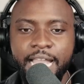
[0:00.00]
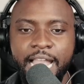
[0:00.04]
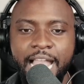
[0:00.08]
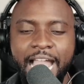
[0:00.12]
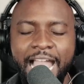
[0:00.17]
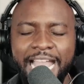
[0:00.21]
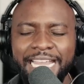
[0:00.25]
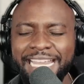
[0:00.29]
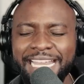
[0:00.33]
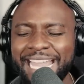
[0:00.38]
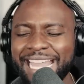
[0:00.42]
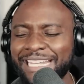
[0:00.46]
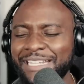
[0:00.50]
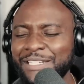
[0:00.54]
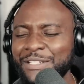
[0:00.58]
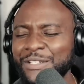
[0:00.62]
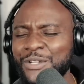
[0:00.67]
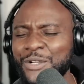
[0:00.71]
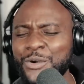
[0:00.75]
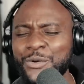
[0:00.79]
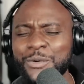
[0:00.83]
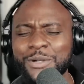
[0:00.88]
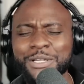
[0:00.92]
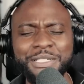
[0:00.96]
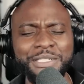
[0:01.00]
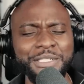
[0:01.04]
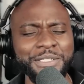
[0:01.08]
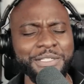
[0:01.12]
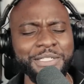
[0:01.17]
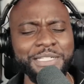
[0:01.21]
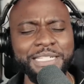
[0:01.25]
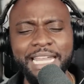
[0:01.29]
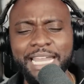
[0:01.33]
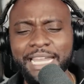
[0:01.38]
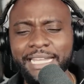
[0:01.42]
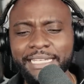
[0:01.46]
I had no
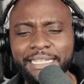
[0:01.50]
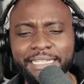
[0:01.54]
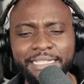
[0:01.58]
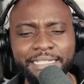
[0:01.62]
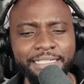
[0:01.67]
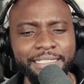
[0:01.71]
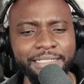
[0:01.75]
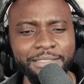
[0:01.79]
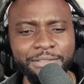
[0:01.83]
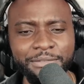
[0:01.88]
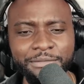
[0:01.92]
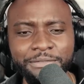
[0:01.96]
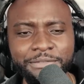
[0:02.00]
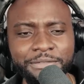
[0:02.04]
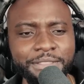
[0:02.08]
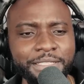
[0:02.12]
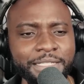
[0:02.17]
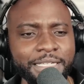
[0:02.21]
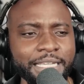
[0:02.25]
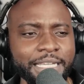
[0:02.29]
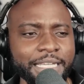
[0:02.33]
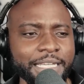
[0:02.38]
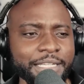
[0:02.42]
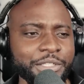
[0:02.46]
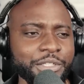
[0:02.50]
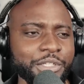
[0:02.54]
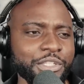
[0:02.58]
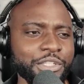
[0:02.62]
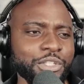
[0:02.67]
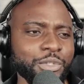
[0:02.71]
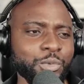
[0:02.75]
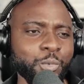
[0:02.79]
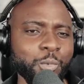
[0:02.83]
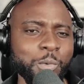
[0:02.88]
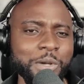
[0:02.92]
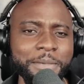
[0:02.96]
understanding of
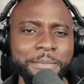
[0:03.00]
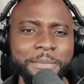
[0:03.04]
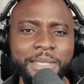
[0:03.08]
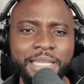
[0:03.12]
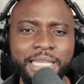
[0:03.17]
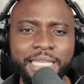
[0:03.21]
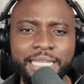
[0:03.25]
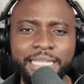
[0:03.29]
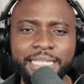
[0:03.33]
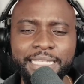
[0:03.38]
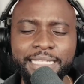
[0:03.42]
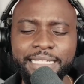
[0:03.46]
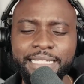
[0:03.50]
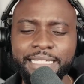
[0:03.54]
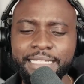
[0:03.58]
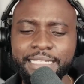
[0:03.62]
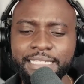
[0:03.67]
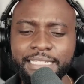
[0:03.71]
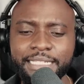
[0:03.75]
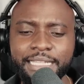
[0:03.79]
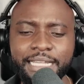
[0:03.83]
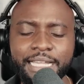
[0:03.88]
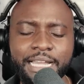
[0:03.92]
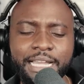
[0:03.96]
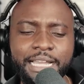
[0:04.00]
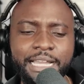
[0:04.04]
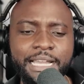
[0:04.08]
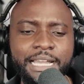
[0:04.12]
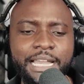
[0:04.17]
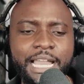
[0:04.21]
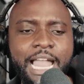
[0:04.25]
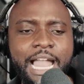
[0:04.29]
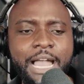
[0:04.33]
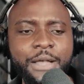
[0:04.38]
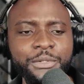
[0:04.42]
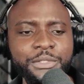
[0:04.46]
just women and uh,
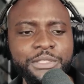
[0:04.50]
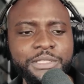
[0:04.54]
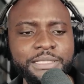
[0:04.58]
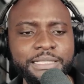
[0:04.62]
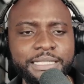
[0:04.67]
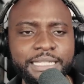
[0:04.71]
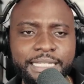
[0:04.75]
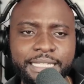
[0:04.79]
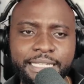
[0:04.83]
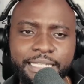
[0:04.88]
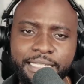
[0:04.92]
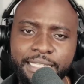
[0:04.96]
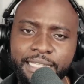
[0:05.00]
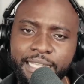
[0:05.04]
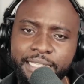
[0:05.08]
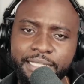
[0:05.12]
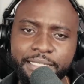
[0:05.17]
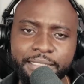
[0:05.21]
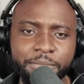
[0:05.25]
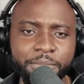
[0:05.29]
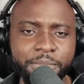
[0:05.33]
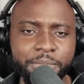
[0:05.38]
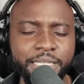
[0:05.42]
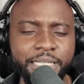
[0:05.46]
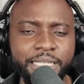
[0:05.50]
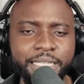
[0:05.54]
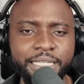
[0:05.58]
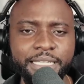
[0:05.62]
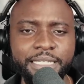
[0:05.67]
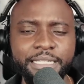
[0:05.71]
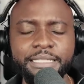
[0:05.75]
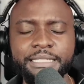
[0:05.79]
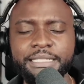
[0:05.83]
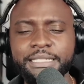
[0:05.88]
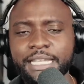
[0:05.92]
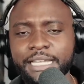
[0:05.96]
how sneaky they could be,
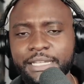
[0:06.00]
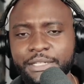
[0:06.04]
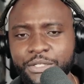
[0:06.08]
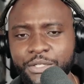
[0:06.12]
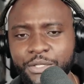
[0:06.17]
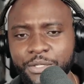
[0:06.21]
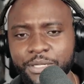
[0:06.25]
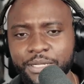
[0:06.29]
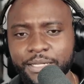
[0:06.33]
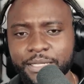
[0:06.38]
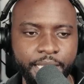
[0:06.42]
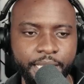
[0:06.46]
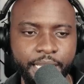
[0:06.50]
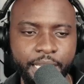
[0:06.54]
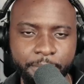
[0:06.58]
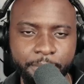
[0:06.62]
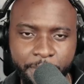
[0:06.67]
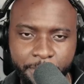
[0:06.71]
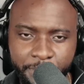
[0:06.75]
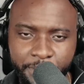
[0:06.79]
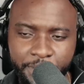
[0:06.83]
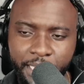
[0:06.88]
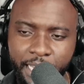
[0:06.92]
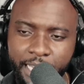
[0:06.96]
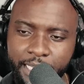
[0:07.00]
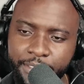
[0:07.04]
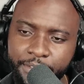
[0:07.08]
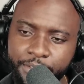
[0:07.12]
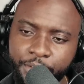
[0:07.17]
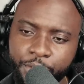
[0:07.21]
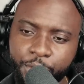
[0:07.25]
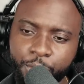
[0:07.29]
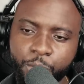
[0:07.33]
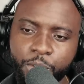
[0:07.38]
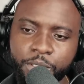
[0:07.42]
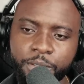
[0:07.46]
etc. And I remember talking
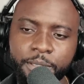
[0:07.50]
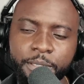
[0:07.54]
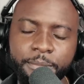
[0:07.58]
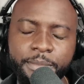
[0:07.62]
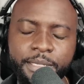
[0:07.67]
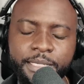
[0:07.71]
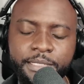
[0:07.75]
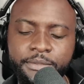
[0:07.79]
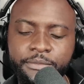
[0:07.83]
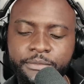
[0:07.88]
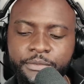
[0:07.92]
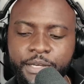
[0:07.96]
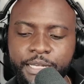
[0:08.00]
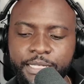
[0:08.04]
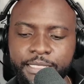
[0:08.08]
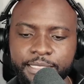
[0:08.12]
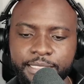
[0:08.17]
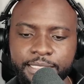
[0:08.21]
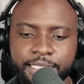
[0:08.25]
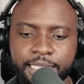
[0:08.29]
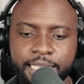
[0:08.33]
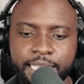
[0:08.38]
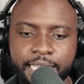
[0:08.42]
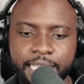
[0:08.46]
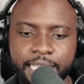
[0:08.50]
to one of my best friends